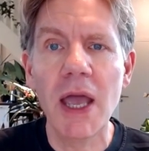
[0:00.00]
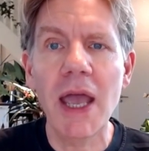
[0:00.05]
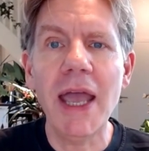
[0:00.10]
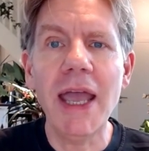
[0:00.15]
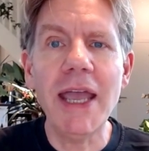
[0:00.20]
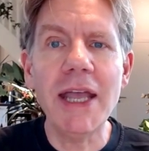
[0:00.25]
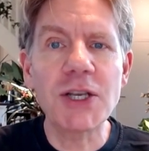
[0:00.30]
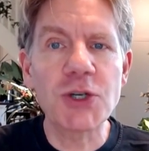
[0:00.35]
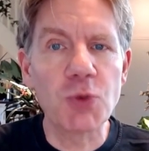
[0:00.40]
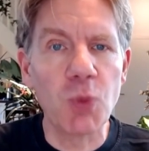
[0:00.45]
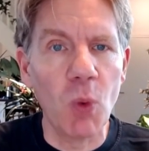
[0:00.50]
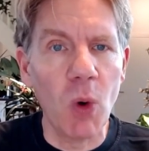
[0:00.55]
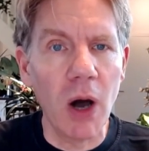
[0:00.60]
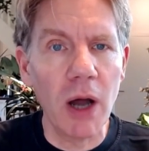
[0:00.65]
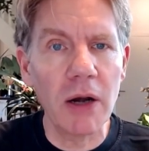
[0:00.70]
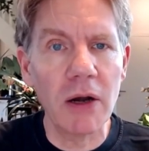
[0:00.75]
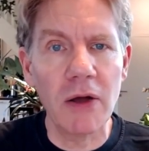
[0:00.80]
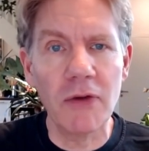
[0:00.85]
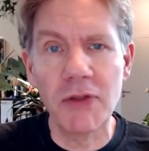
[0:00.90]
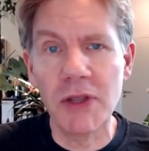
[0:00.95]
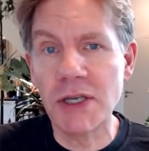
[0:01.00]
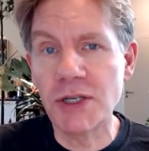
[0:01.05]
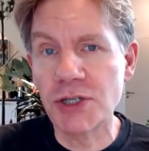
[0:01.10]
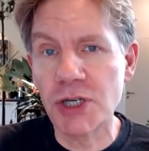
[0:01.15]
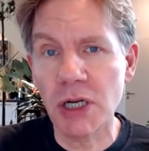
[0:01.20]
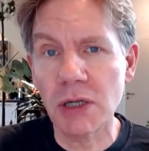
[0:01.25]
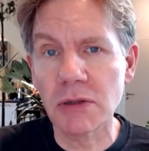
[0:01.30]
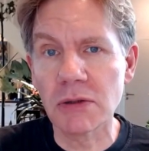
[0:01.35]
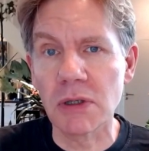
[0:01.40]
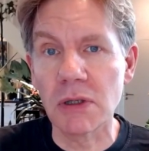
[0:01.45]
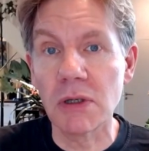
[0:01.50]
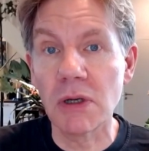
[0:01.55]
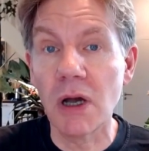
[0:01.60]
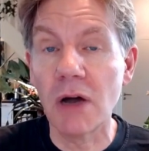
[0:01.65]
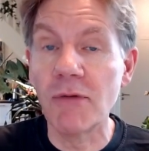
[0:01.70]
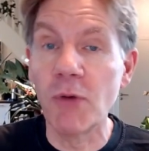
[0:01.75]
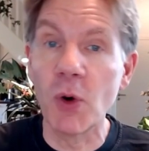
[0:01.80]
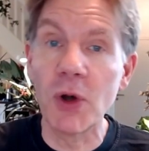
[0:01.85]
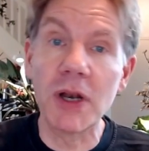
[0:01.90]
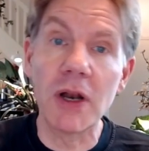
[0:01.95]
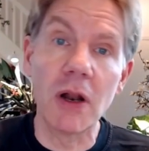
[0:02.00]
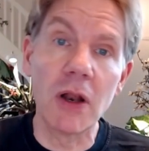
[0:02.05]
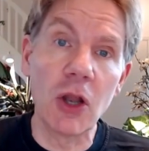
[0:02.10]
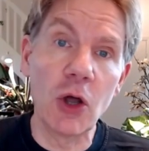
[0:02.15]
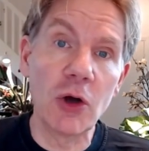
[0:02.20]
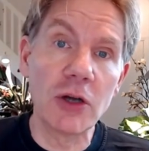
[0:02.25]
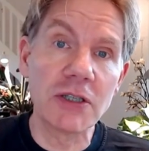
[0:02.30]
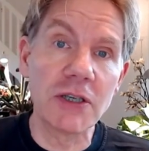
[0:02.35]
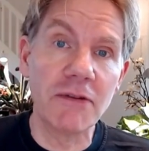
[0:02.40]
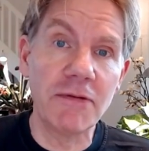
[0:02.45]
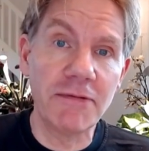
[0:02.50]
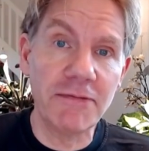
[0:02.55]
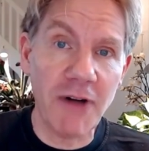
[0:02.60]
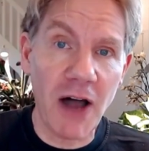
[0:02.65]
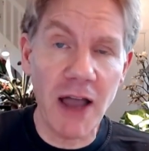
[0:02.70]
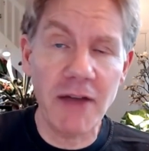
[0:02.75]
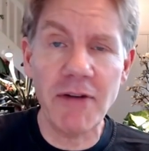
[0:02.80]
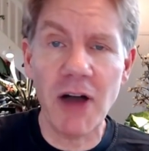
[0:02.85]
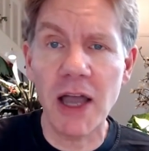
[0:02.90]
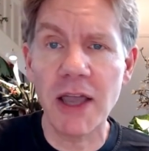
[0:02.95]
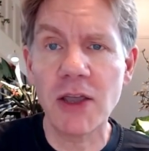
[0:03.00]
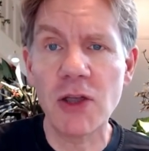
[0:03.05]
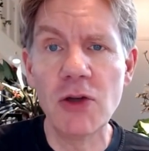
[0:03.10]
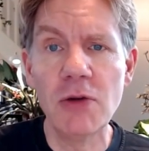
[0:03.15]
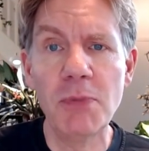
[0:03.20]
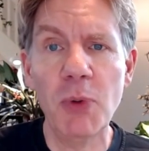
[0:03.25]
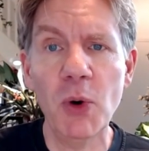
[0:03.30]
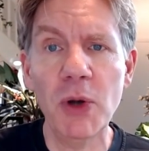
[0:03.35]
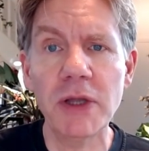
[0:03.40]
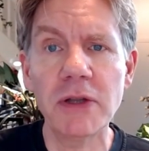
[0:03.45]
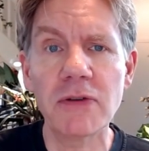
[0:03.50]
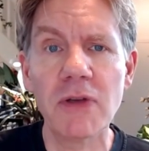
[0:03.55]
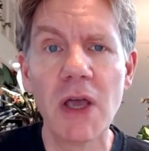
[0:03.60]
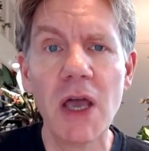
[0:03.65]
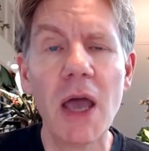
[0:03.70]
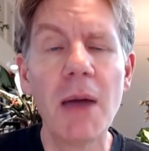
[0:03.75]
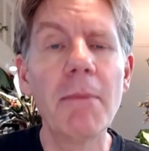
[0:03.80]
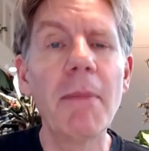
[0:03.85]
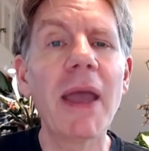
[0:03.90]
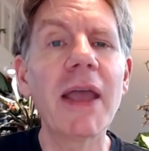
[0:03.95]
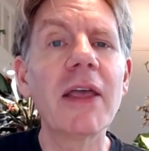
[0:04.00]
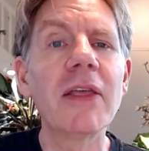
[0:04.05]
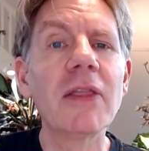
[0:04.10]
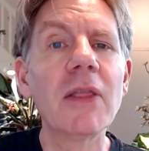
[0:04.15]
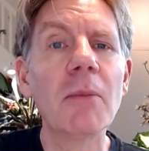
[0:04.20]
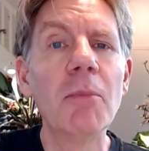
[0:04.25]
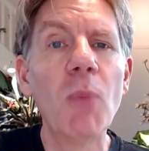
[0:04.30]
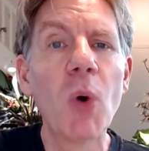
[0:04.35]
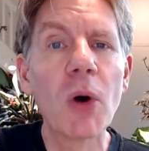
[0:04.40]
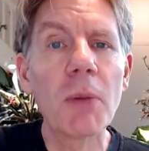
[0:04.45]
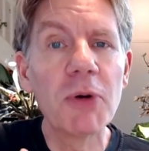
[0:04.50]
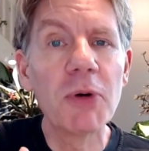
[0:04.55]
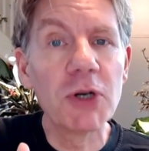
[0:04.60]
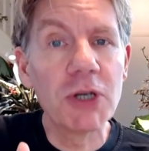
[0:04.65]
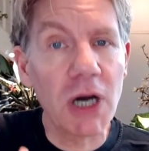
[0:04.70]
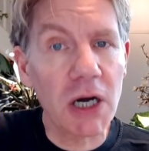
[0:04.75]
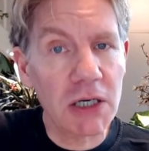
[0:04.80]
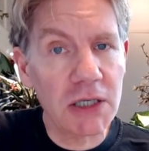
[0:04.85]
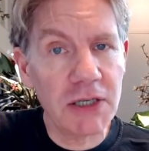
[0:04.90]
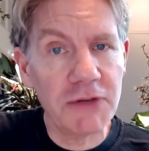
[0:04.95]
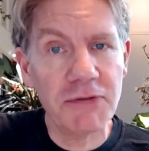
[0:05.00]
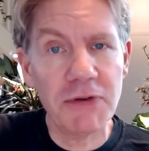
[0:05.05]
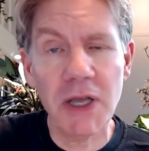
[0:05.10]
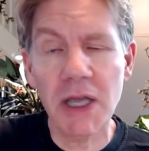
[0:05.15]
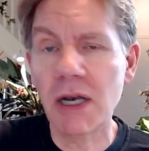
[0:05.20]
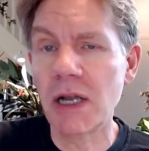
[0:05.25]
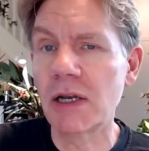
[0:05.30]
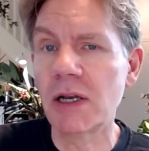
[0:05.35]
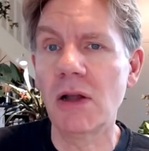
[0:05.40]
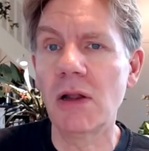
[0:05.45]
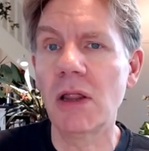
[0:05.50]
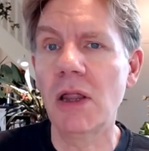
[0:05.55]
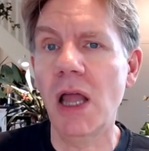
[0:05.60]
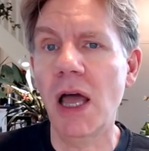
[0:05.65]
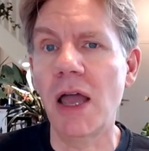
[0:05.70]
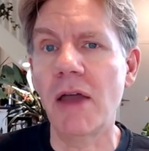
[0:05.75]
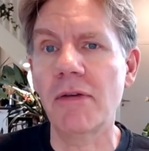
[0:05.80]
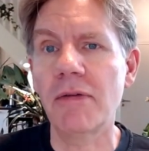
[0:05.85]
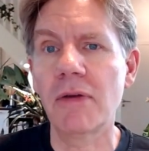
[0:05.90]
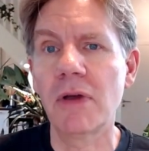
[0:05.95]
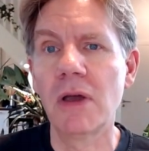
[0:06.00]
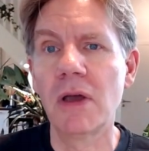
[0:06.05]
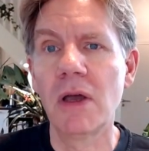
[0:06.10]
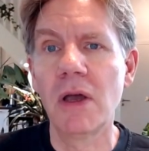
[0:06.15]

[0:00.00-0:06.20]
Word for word: Each one of these children avoid a loss of 5 IQ points, making them more productive in adult life.